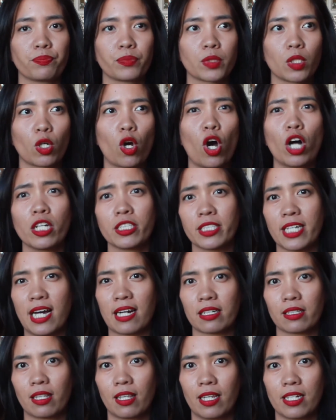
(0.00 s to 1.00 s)

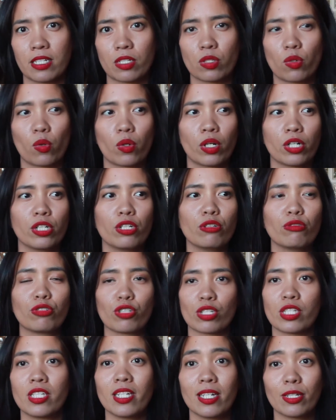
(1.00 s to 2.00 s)
contactless, or you
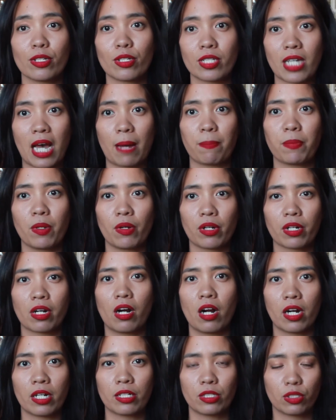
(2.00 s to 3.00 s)
just need to tap your
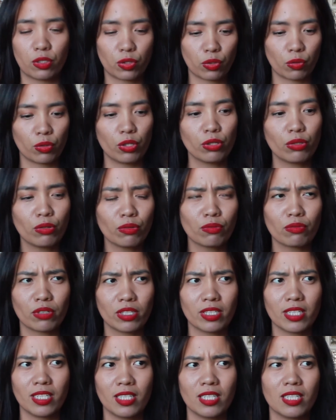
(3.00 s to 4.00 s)
card. So you don't
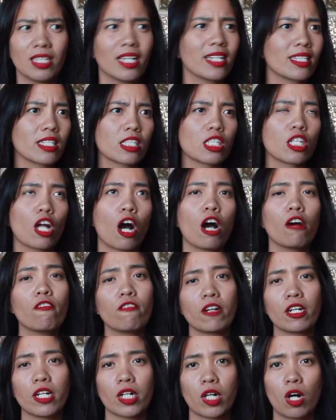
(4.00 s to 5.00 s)
really, it's not
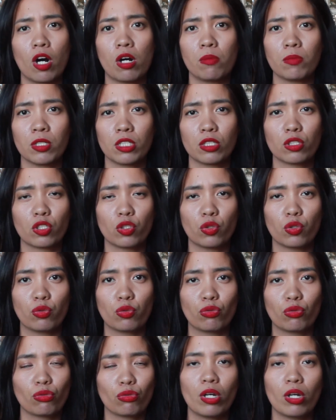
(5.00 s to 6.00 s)
very common
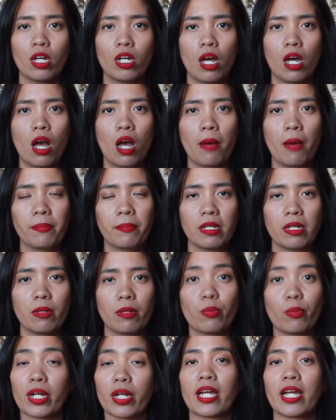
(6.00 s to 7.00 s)
to
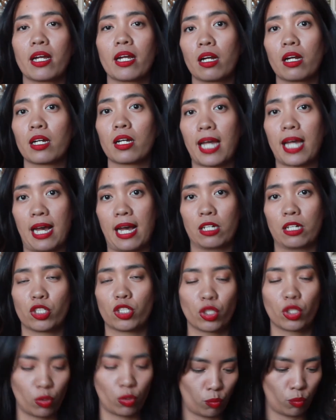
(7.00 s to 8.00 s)
be bringing
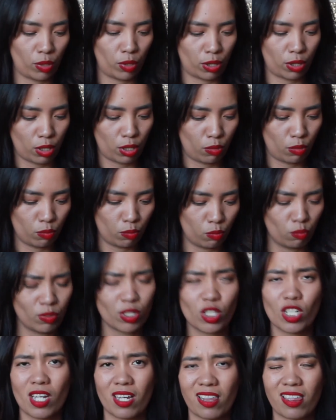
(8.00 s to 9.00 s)
cash with you,
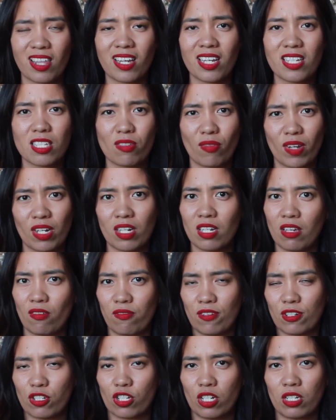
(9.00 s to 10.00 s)
which I think is very
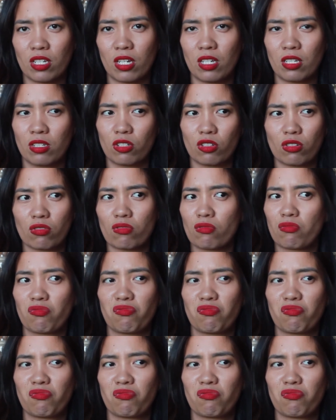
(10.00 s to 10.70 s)
efficient and just